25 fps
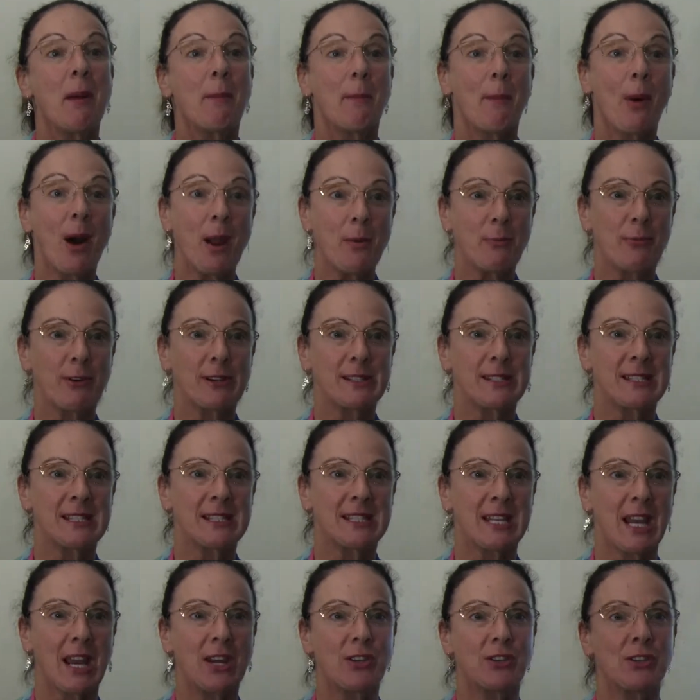My
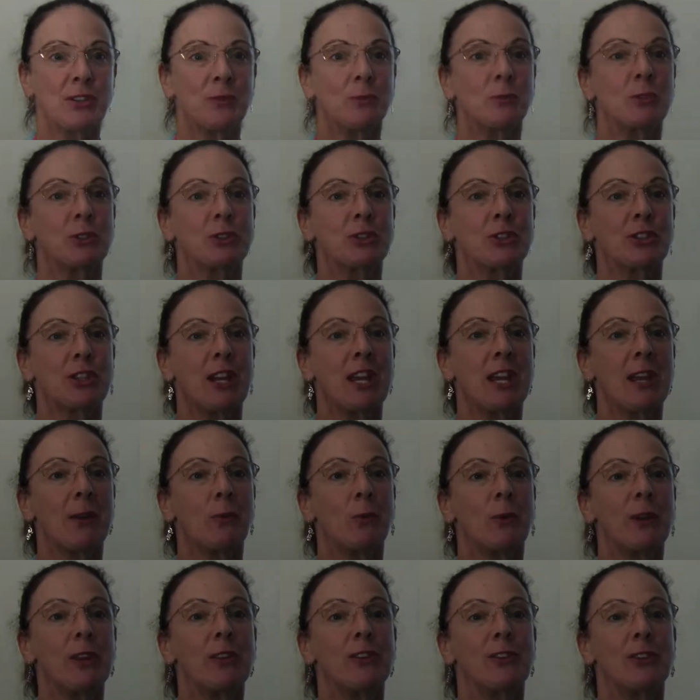presentation will share
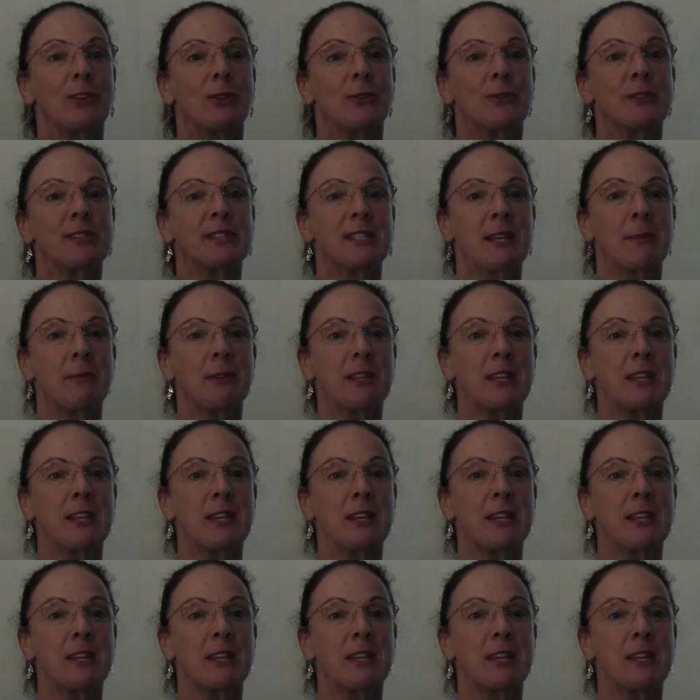with you some